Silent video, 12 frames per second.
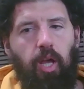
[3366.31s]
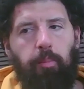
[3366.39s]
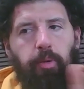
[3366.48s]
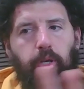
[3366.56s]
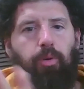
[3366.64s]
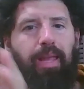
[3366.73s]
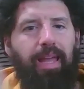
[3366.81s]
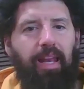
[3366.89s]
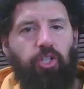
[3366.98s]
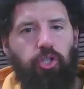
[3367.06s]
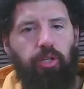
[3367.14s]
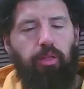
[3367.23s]
but you can't
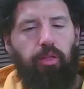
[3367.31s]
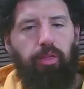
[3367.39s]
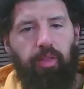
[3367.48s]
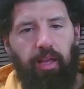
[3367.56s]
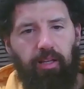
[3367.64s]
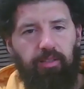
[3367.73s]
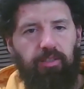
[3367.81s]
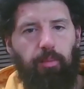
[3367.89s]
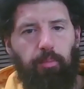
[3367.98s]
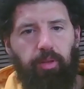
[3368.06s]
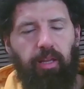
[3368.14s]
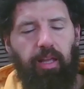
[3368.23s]
actually think
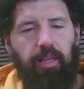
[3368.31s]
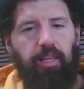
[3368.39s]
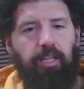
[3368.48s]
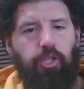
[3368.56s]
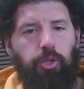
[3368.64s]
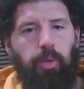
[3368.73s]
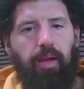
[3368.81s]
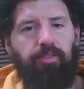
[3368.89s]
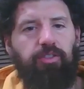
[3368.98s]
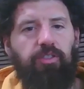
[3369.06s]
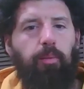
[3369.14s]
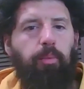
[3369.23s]
something unless you have
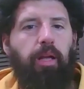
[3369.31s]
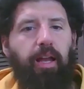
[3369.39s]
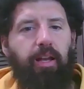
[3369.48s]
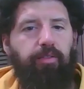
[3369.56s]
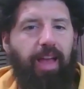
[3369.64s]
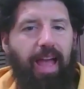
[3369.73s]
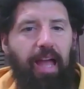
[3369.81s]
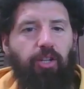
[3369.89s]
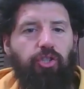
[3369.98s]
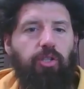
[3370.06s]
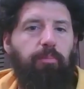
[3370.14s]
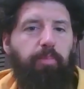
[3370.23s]
some kind of
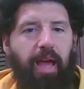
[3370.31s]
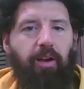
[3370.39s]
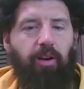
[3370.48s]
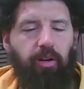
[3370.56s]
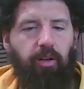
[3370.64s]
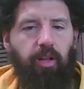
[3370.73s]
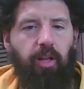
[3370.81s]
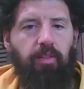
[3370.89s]
action pattern